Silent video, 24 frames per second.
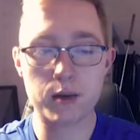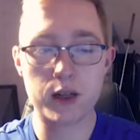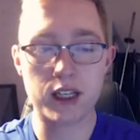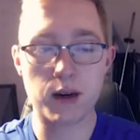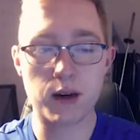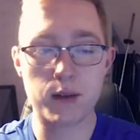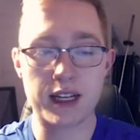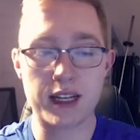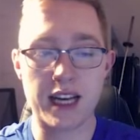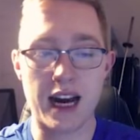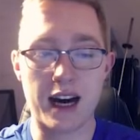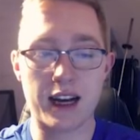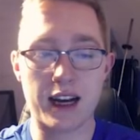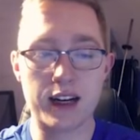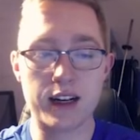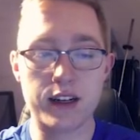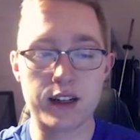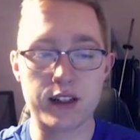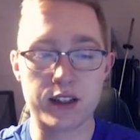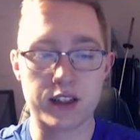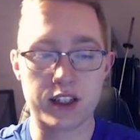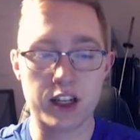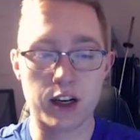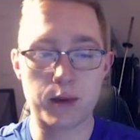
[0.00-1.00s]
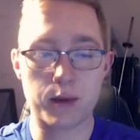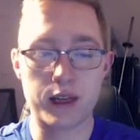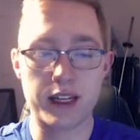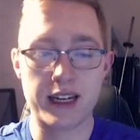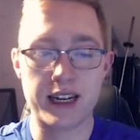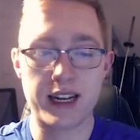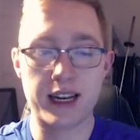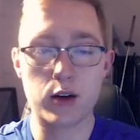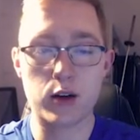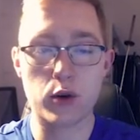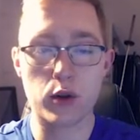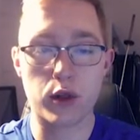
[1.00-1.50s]
coming out in is going to be
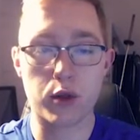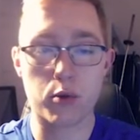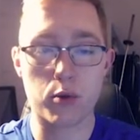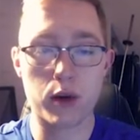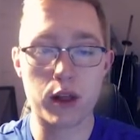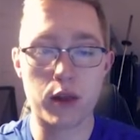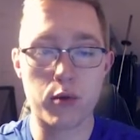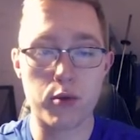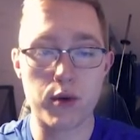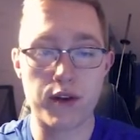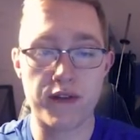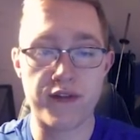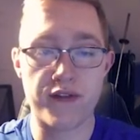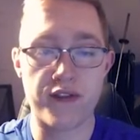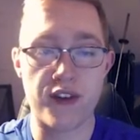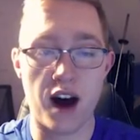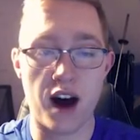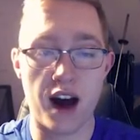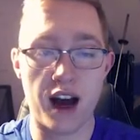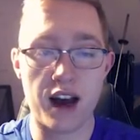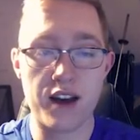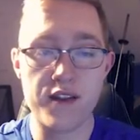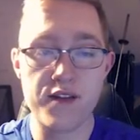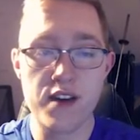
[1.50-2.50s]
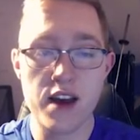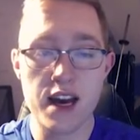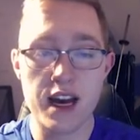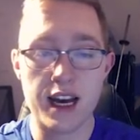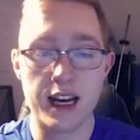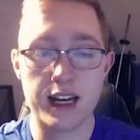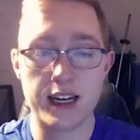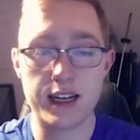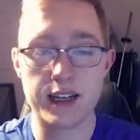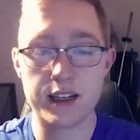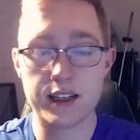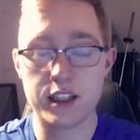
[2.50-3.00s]
nickel 3-3-5,
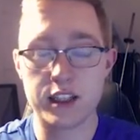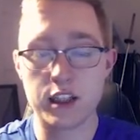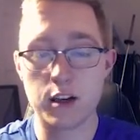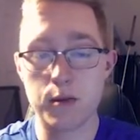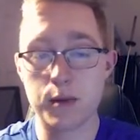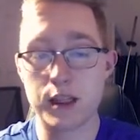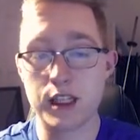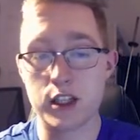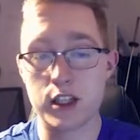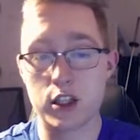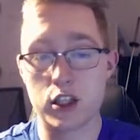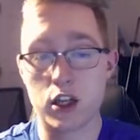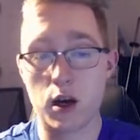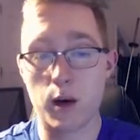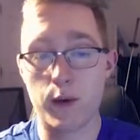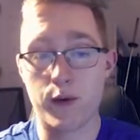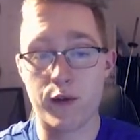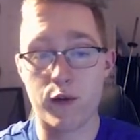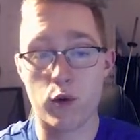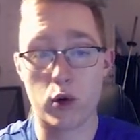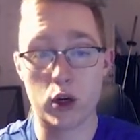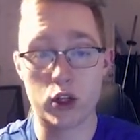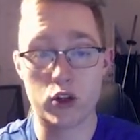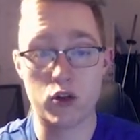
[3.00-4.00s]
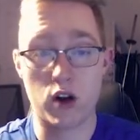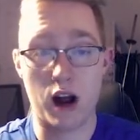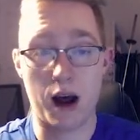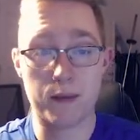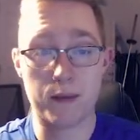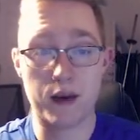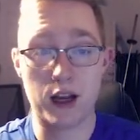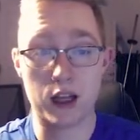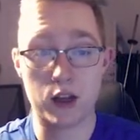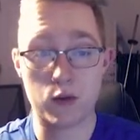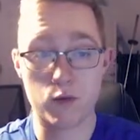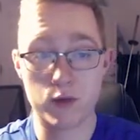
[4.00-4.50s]
and it is going to be this cover 4 drop.
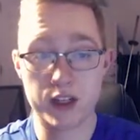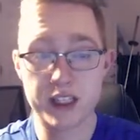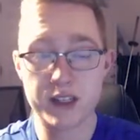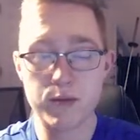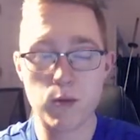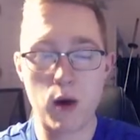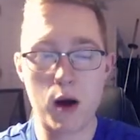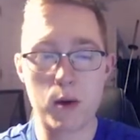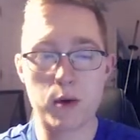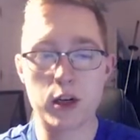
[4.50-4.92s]
Now the reason why we're